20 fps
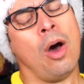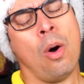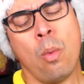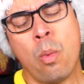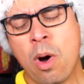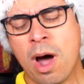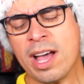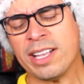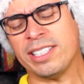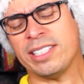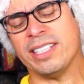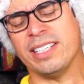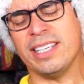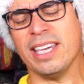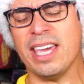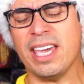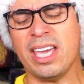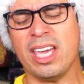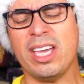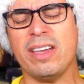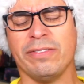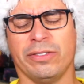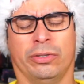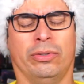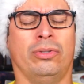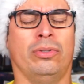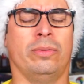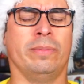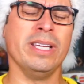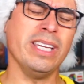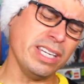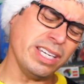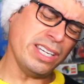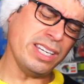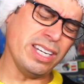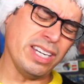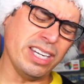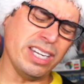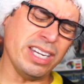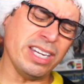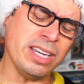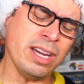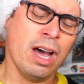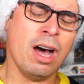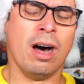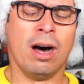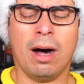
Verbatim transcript: what's it give to me?